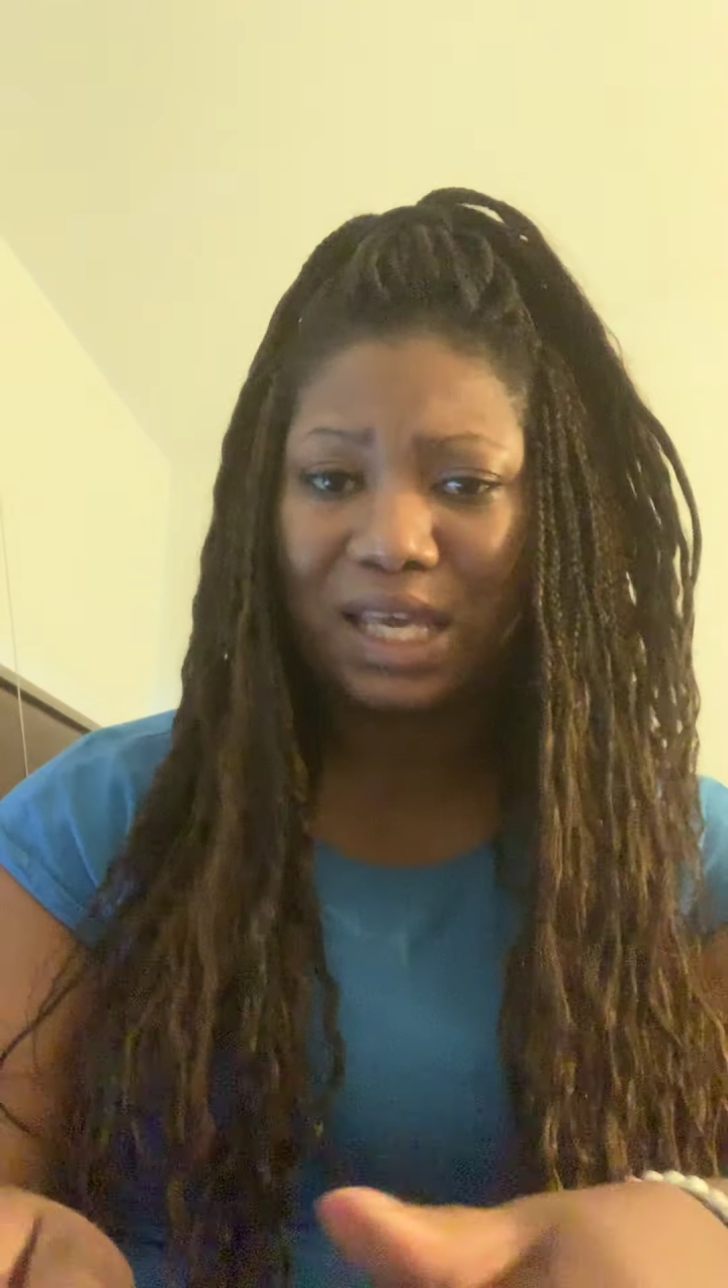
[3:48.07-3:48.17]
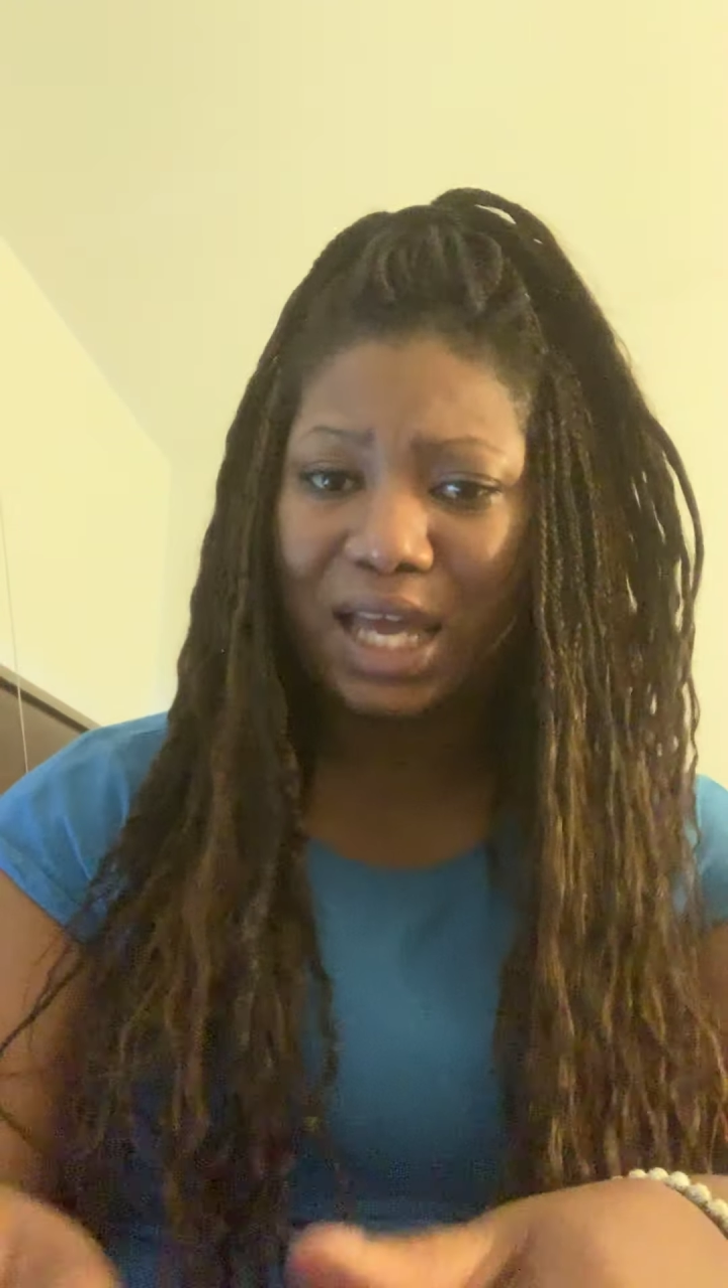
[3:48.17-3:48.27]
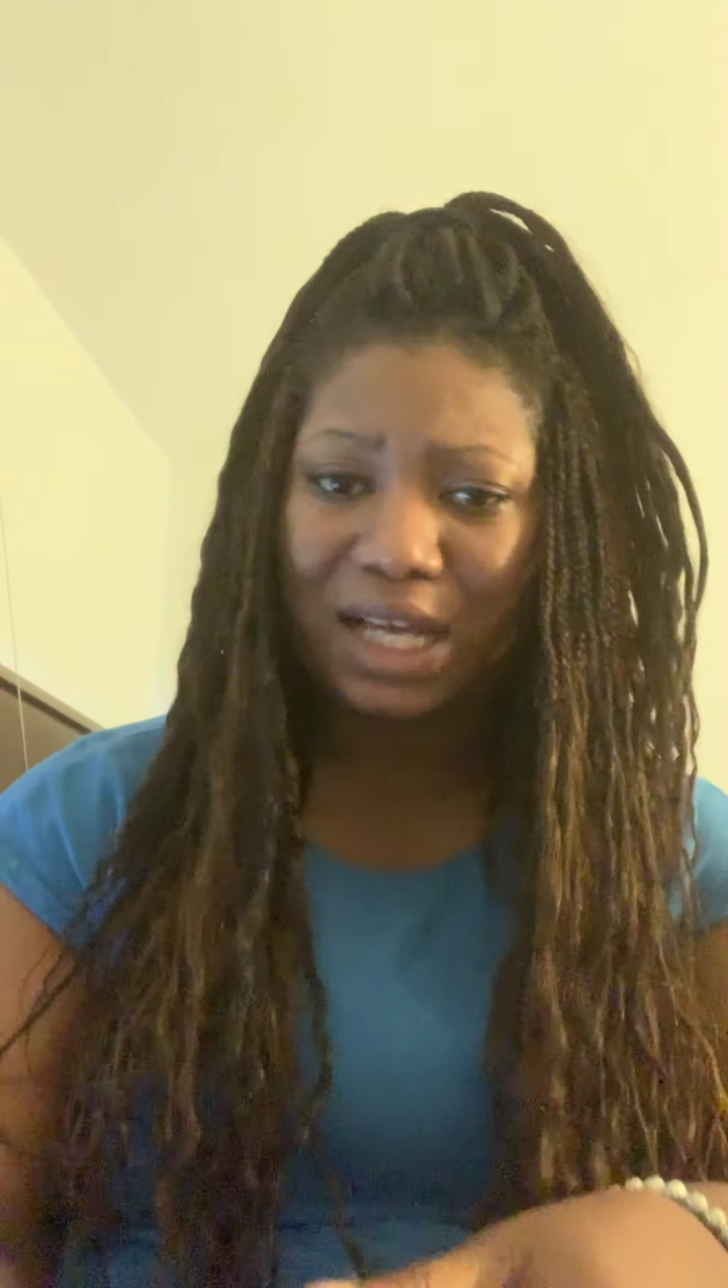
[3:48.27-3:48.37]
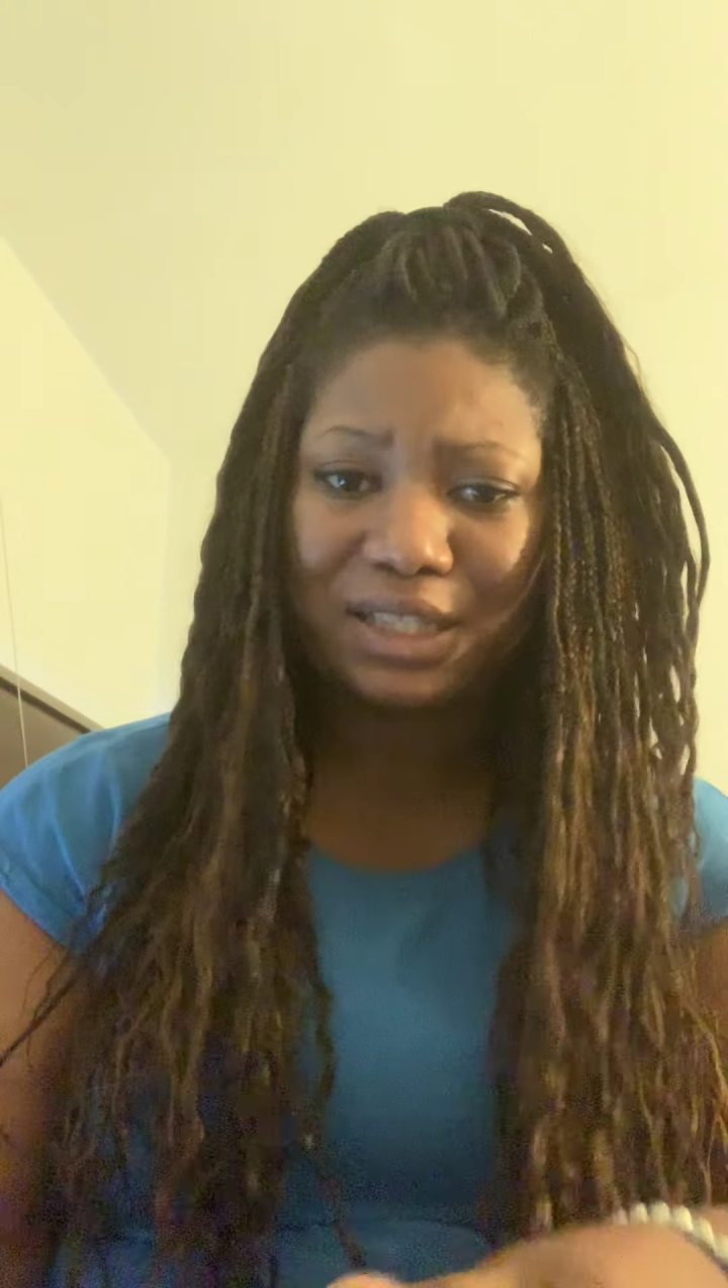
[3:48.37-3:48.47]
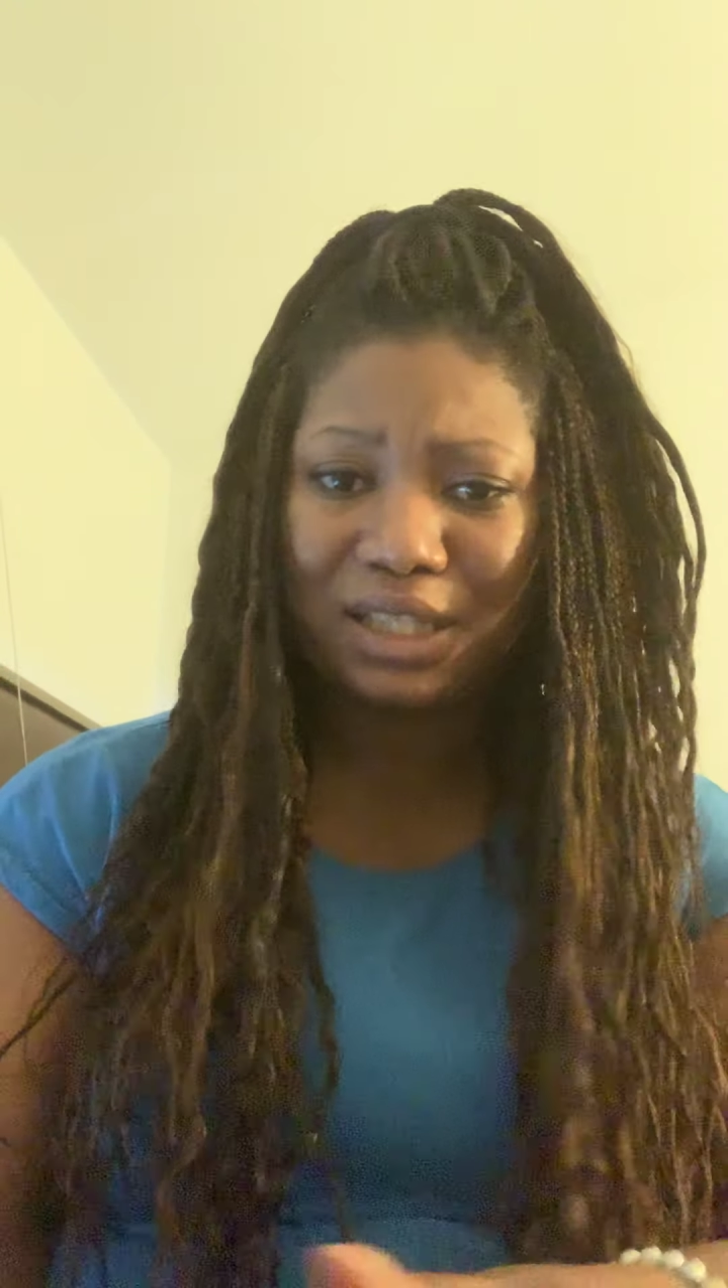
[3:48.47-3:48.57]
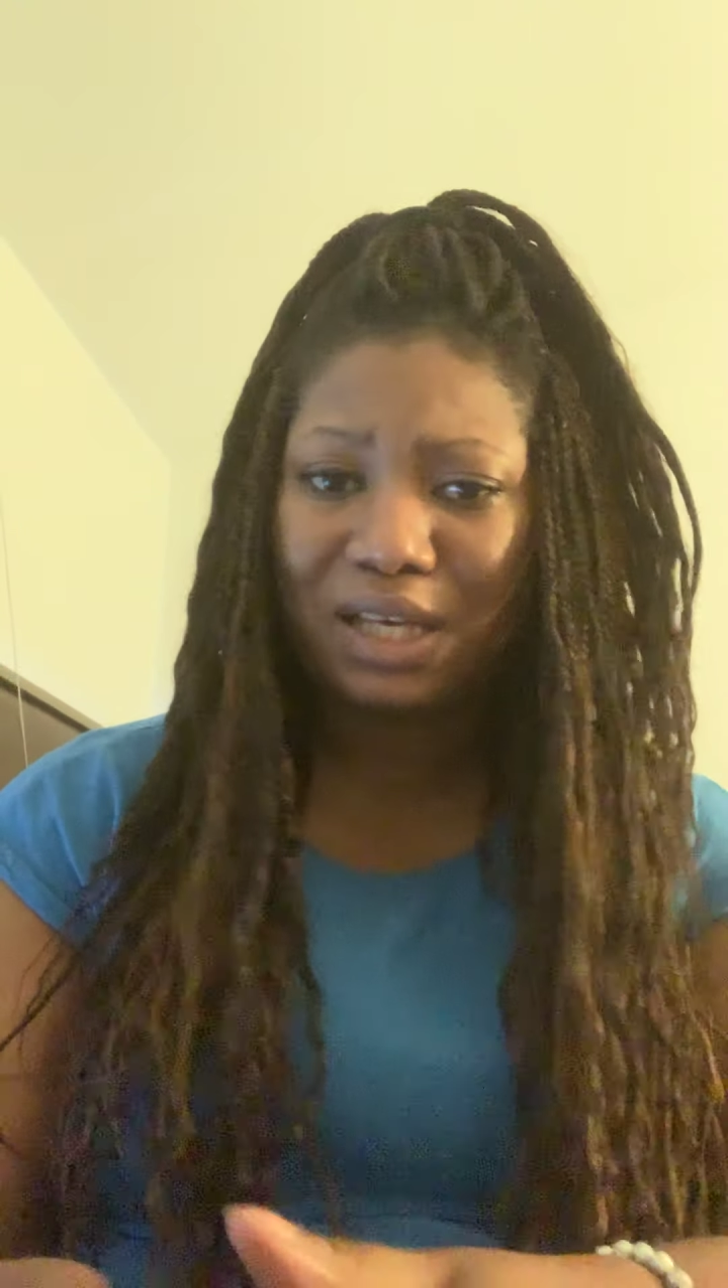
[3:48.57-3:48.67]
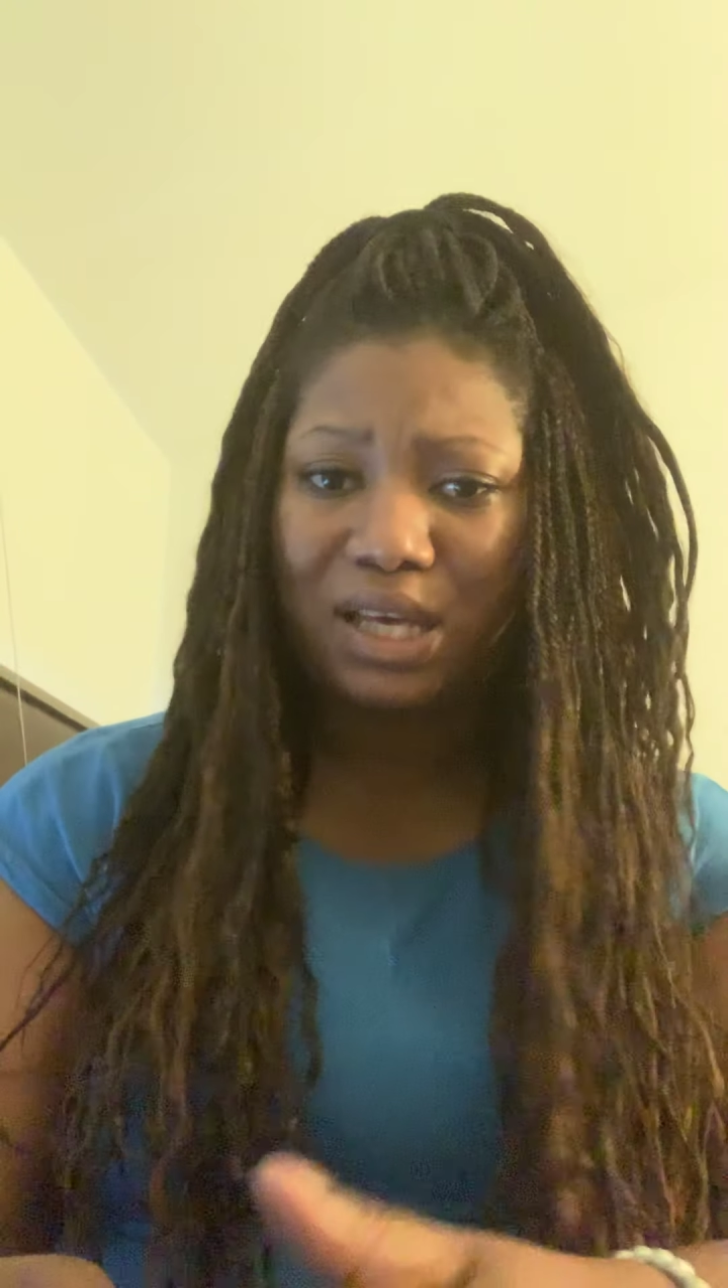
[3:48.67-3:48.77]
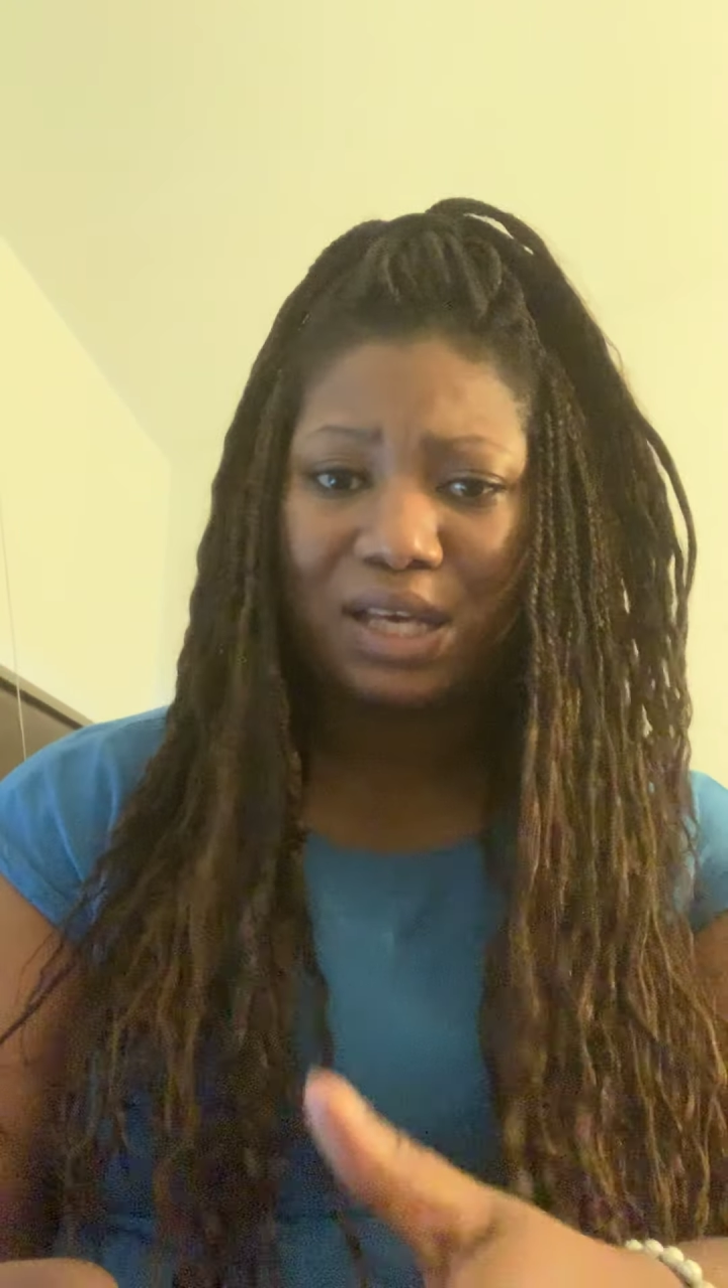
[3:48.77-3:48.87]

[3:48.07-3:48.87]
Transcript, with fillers: he actually